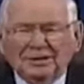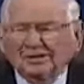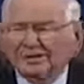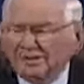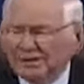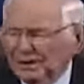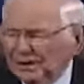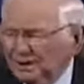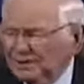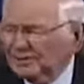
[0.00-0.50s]

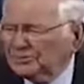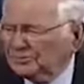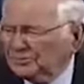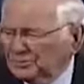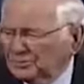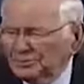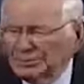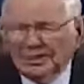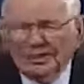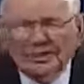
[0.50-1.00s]
Everything
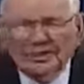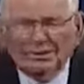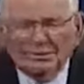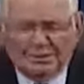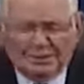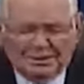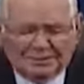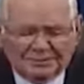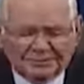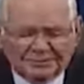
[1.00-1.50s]
Israel did, he
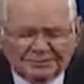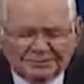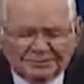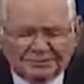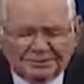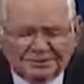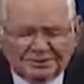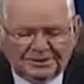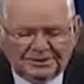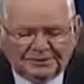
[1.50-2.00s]
blessed,
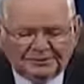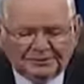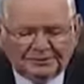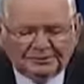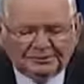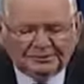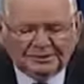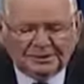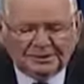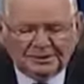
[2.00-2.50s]
okay?
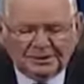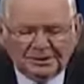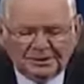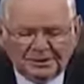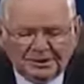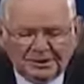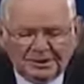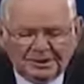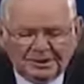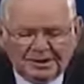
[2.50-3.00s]

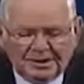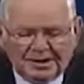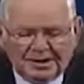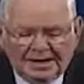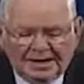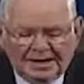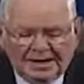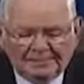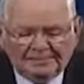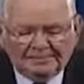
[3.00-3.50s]
13.
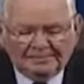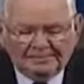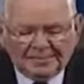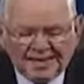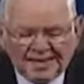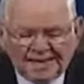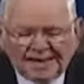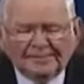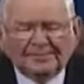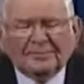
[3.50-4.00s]
And
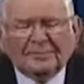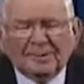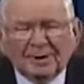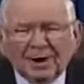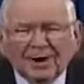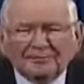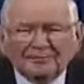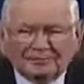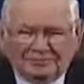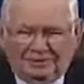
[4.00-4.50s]
by a
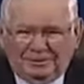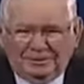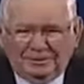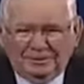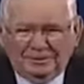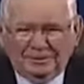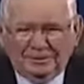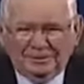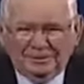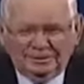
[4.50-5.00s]

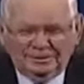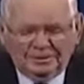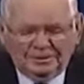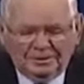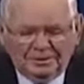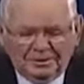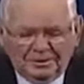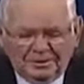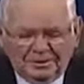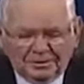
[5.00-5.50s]
prophet,
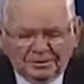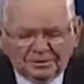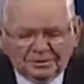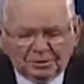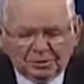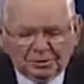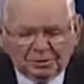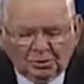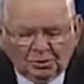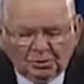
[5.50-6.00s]

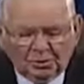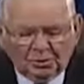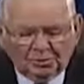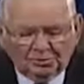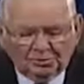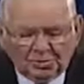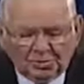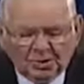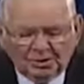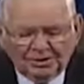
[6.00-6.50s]
the
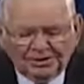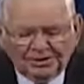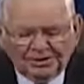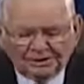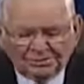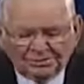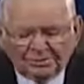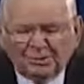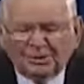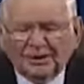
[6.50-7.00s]
Lord brought
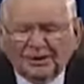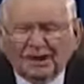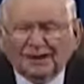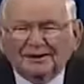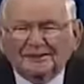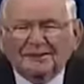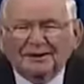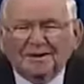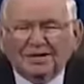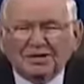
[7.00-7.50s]
Israel
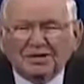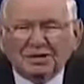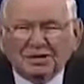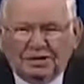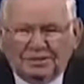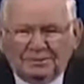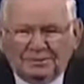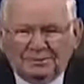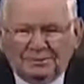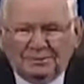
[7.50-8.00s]
out of
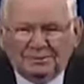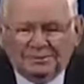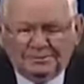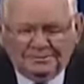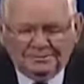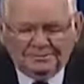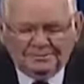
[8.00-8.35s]
Egypt.